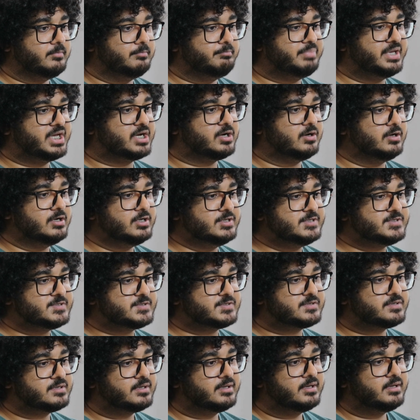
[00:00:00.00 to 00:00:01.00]

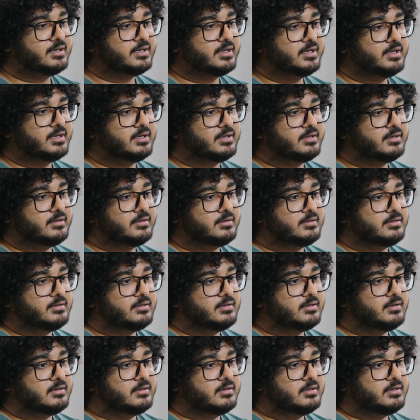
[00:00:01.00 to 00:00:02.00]
Because
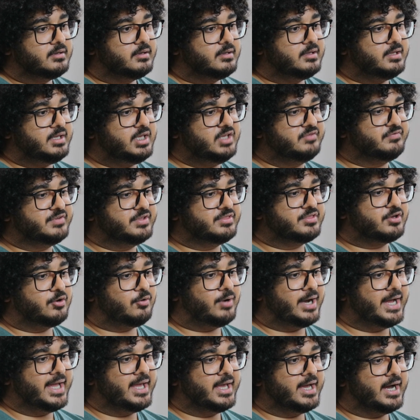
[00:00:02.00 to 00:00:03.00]
even
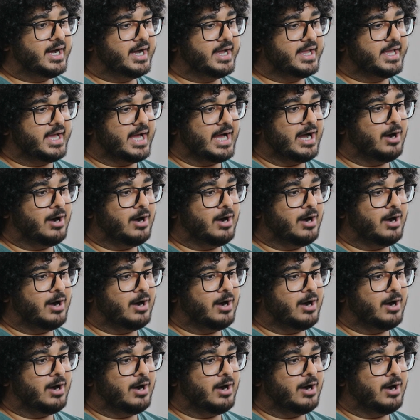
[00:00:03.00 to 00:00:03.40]
though I